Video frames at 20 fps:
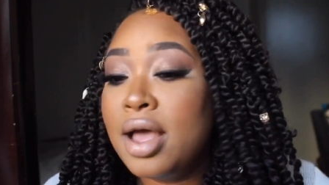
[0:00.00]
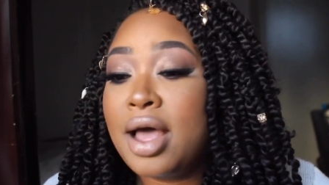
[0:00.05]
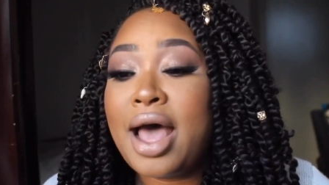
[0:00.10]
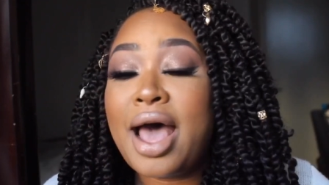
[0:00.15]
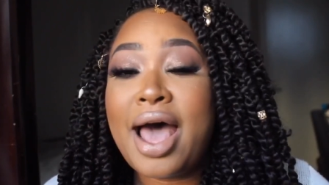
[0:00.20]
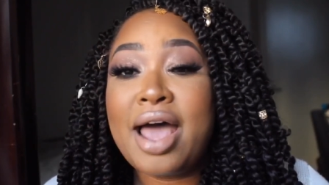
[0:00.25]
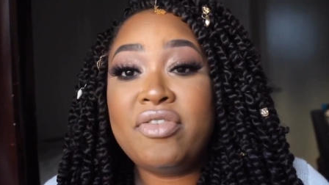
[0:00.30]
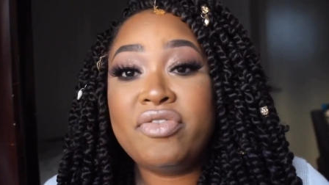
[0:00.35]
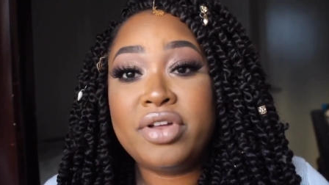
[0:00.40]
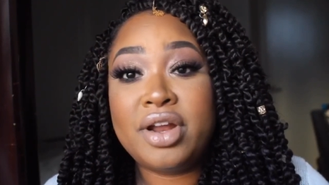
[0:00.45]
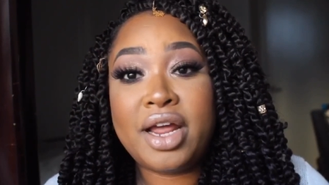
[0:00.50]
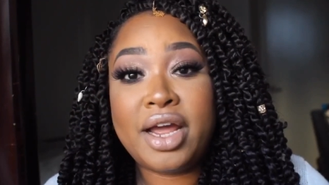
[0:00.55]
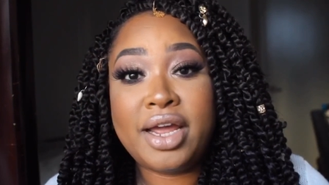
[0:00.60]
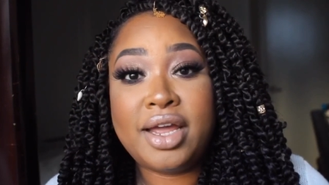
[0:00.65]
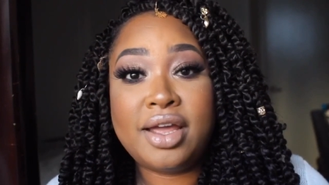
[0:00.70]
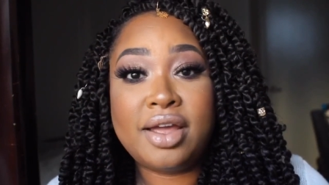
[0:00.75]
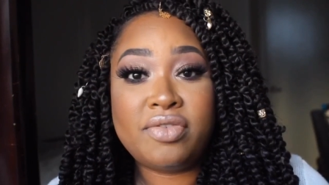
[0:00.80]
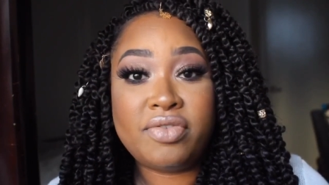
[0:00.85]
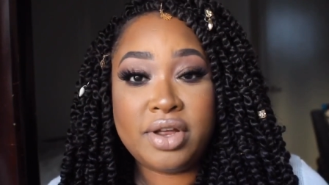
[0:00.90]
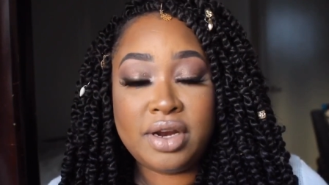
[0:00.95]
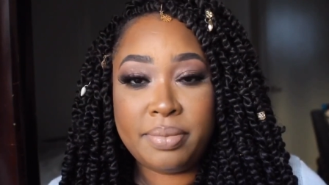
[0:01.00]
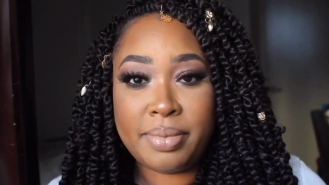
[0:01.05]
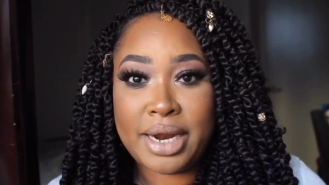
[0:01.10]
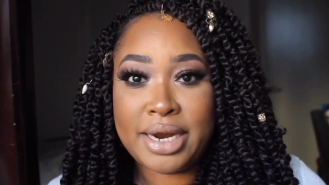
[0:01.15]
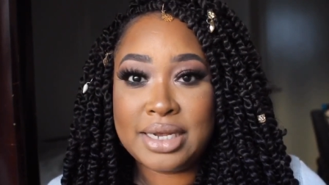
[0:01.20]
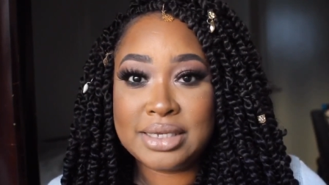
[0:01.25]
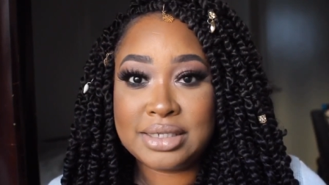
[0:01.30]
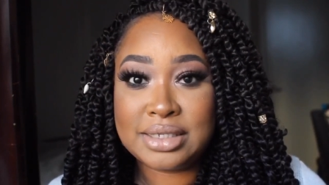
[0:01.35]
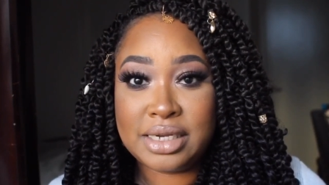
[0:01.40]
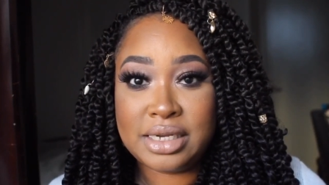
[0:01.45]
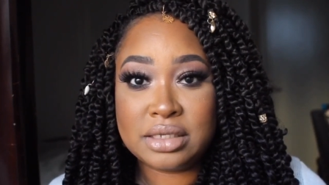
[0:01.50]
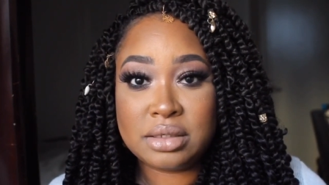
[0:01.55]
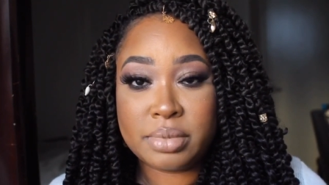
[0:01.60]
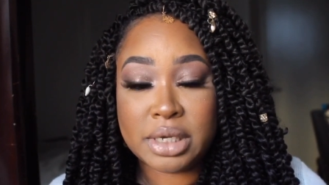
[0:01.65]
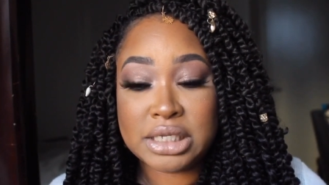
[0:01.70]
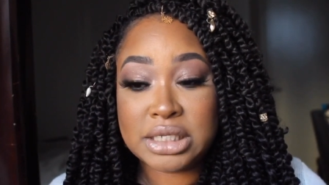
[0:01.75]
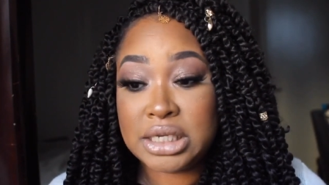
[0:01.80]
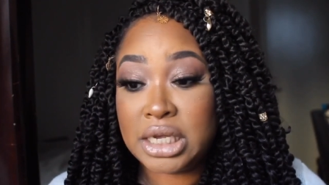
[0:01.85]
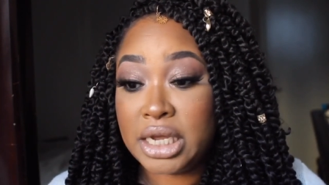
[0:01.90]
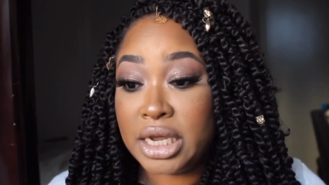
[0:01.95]
I feel like if anybody sees my
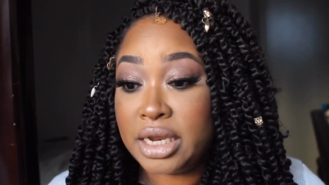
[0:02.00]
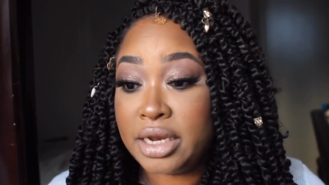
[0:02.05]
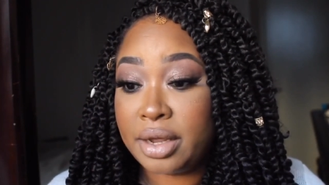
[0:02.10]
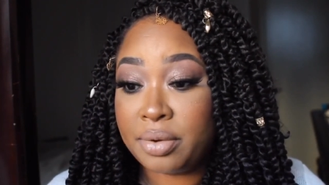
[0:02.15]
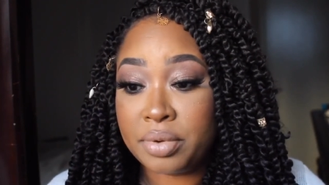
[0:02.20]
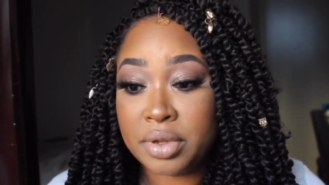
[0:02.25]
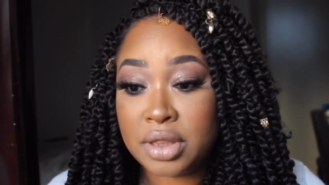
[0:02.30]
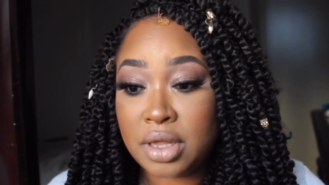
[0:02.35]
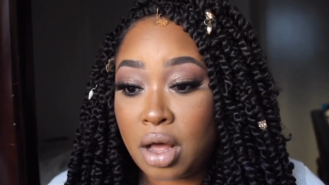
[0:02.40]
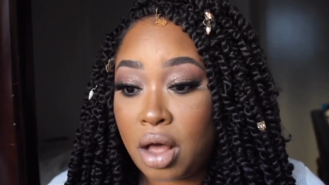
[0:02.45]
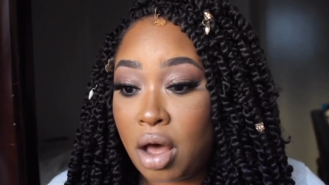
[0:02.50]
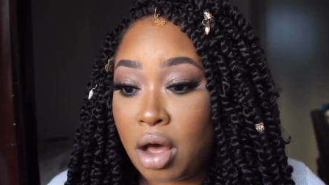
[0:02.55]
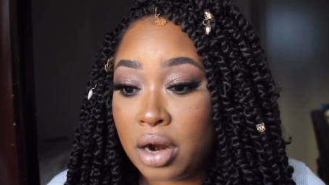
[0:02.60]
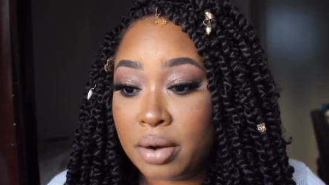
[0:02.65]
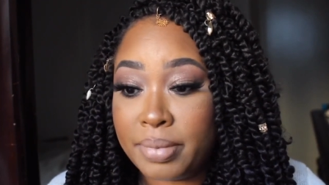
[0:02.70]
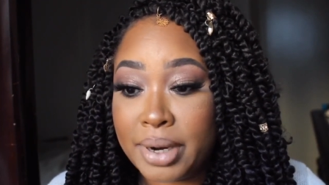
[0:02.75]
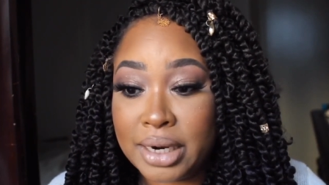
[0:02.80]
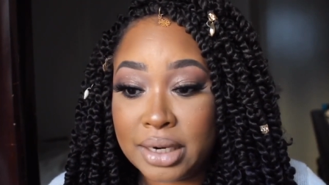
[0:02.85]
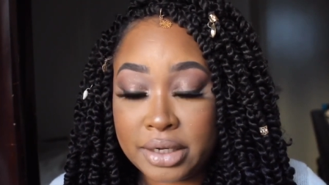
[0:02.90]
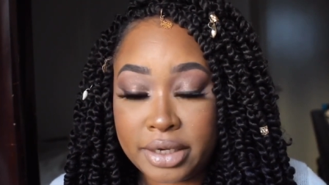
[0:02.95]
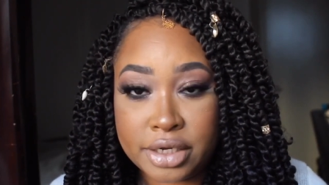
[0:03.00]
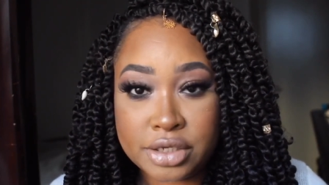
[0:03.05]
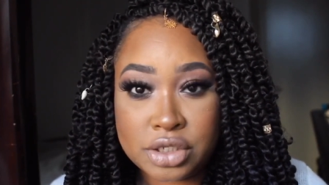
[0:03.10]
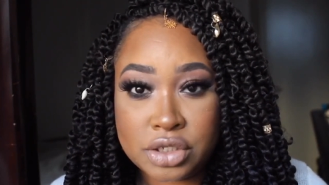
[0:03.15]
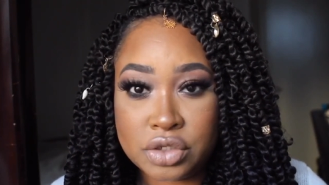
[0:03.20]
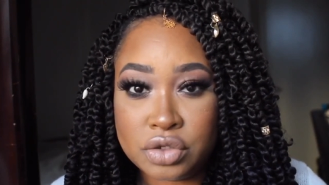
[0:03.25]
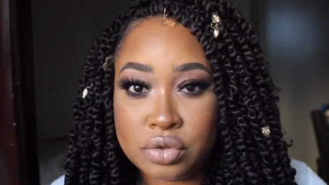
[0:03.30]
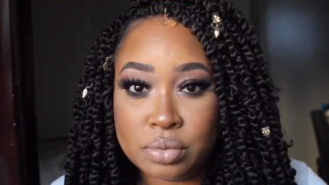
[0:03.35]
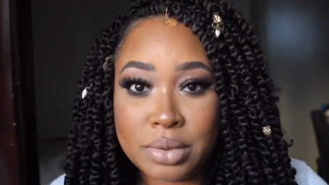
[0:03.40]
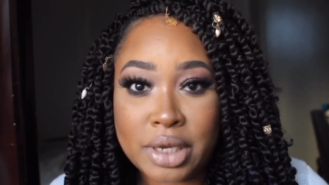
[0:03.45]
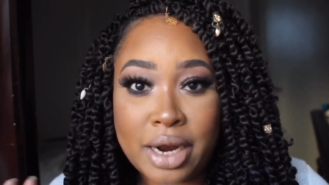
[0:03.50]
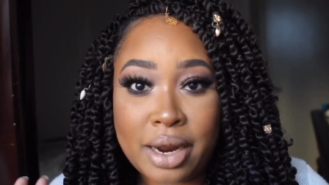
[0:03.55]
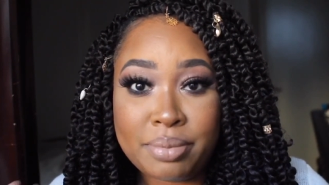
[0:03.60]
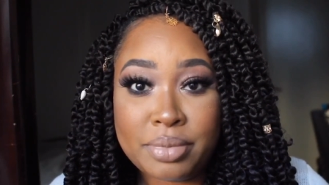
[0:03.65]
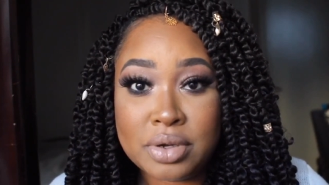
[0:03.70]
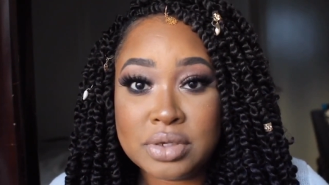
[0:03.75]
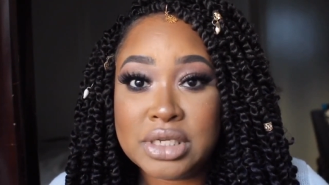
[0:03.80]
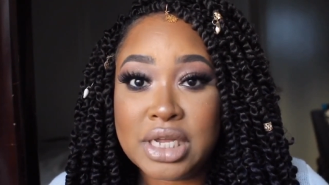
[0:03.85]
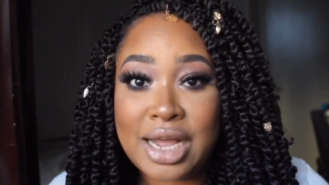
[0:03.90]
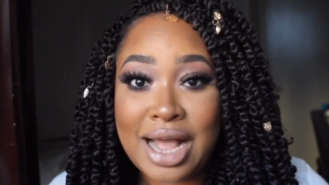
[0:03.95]
skin, they would automatically assume that I'm
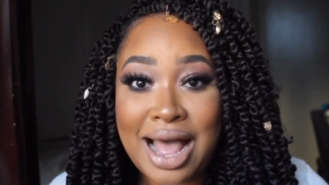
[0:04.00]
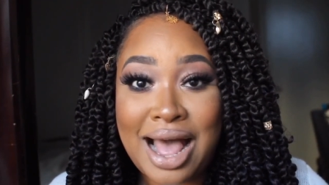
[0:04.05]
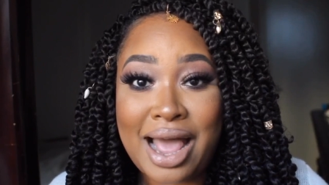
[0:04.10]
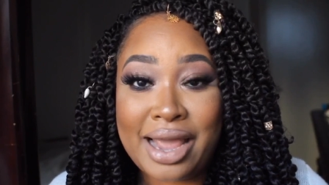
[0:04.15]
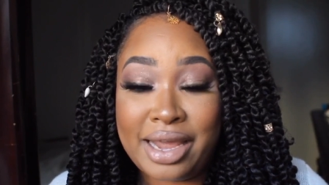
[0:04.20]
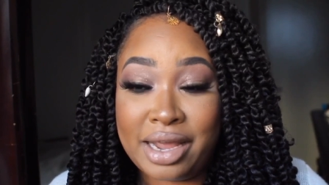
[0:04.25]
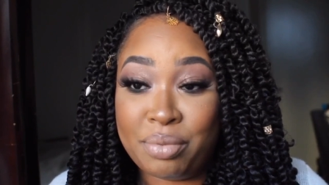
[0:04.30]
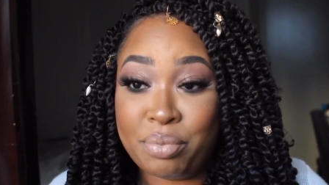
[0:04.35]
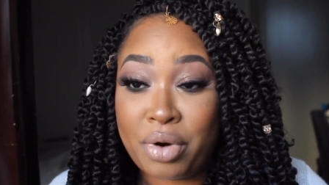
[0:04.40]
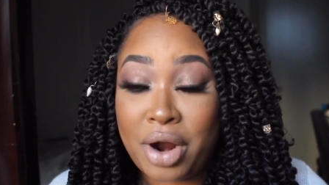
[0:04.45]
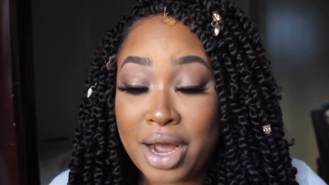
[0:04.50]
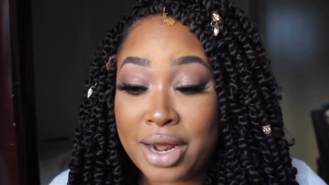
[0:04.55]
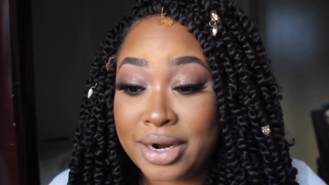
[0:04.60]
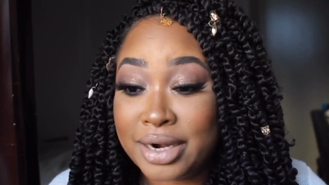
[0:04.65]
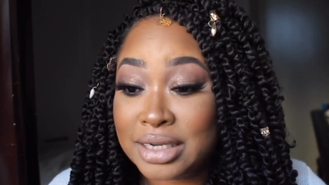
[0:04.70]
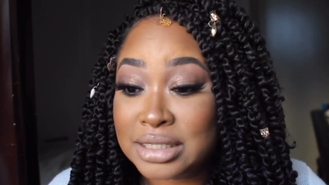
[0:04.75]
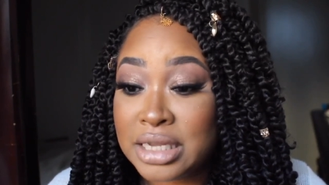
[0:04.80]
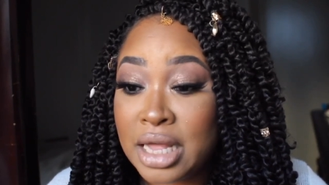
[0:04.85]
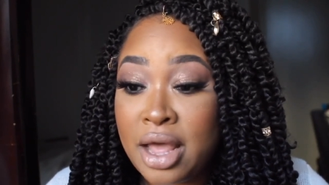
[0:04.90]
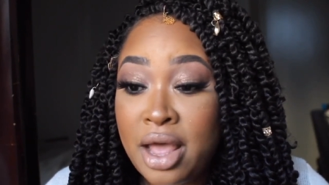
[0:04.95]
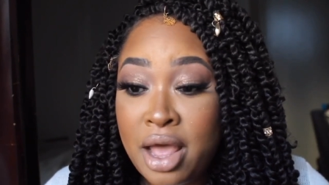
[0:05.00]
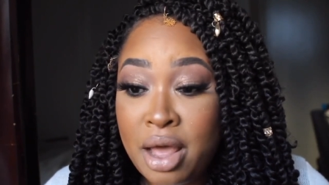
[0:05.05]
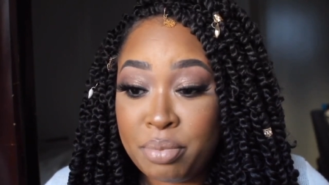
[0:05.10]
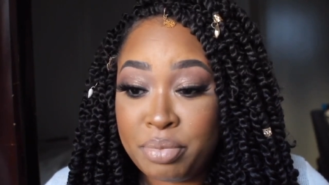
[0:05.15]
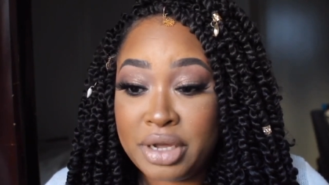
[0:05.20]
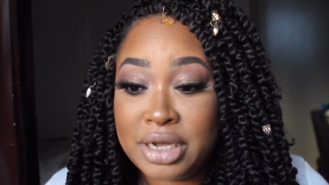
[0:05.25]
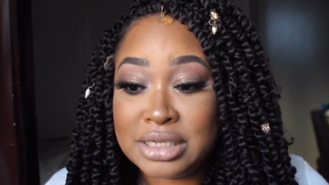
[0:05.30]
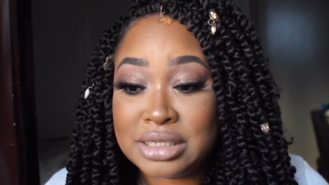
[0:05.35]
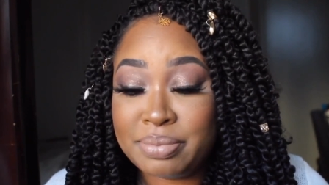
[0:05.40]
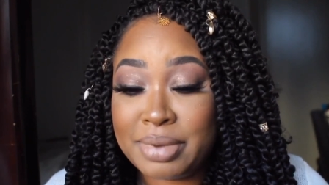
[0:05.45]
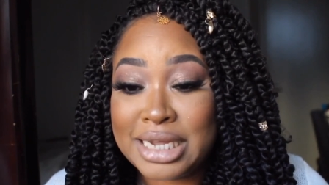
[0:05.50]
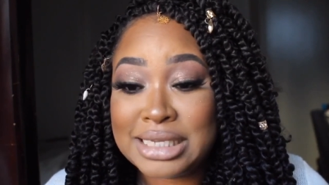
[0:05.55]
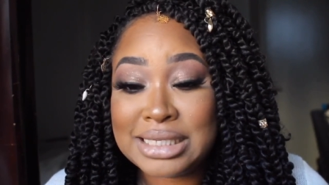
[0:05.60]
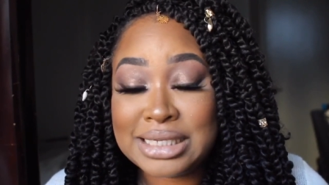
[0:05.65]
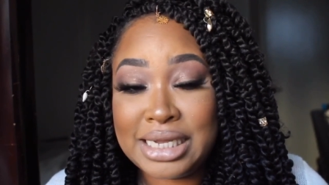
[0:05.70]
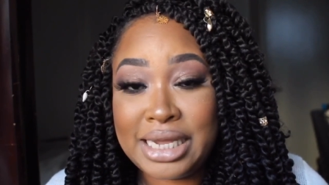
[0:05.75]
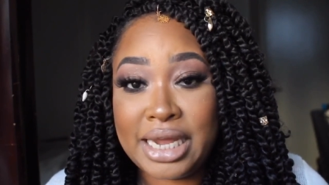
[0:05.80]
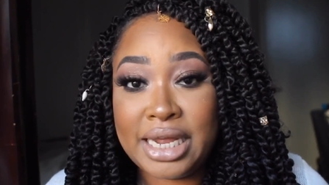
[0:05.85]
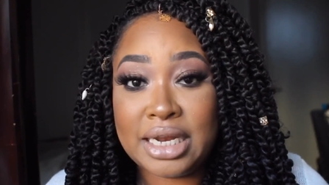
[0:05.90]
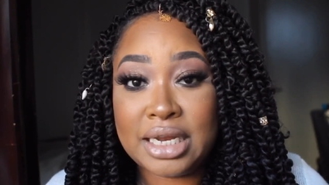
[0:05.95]
using high-end products because my
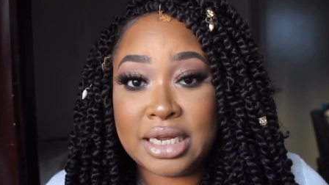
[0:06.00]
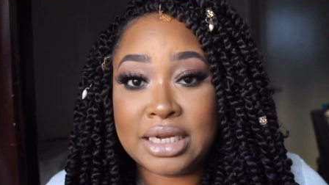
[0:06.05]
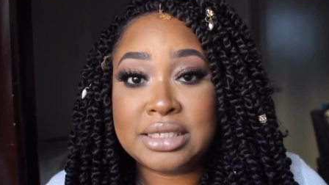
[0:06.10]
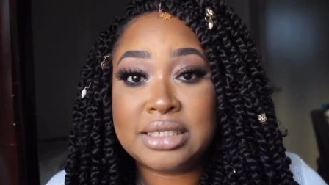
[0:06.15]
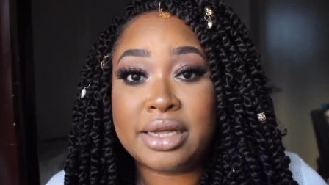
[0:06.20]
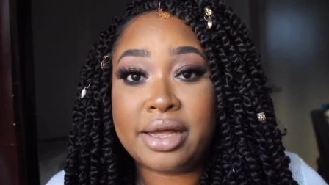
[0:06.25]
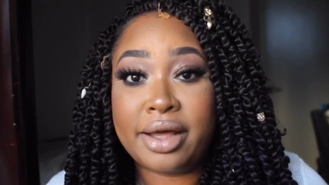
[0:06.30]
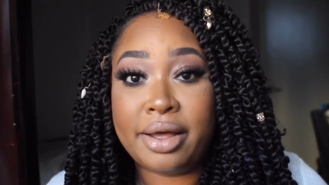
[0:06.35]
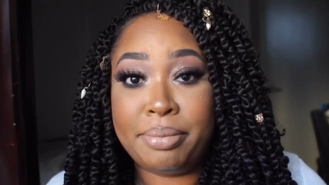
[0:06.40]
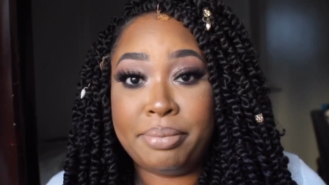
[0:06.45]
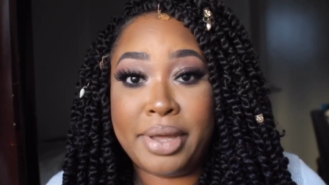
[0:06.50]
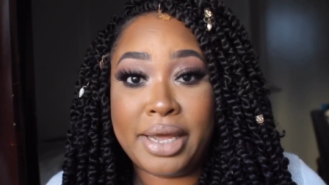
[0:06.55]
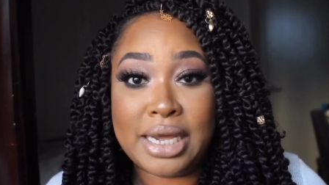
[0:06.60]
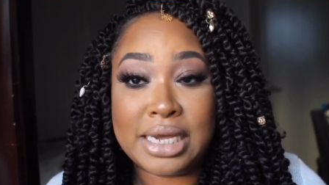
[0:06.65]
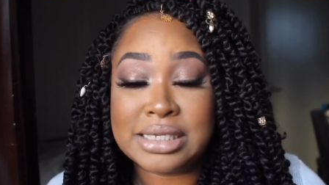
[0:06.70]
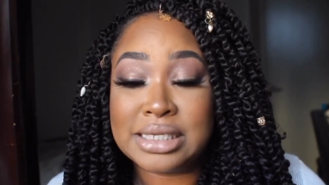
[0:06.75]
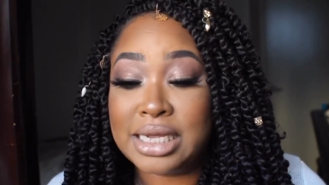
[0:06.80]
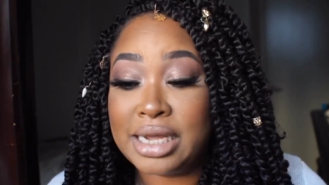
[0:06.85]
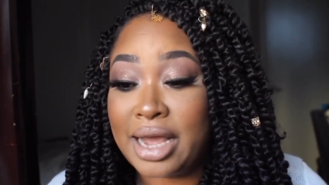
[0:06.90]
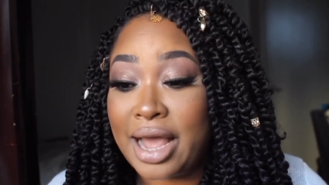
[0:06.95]
skin looks amazing.